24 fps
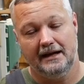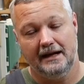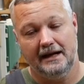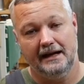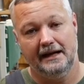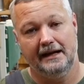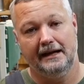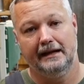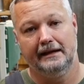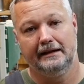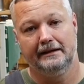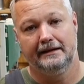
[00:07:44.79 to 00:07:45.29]

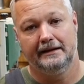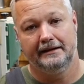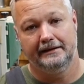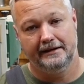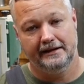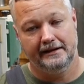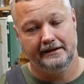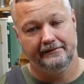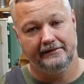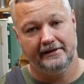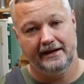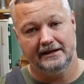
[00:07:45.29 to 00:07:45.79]
and
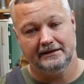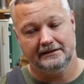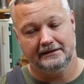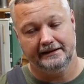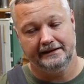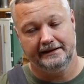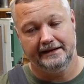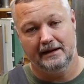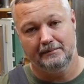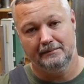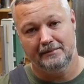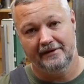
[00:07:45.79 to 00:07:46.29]
they've
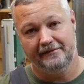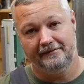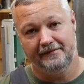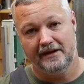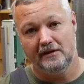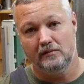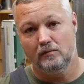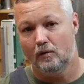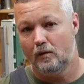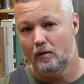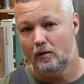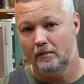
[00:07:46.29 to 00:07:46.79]
actually kept my
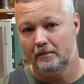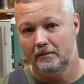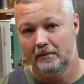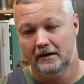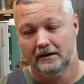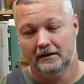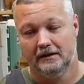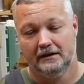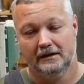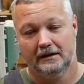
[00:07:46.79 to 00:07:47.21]
feet warm.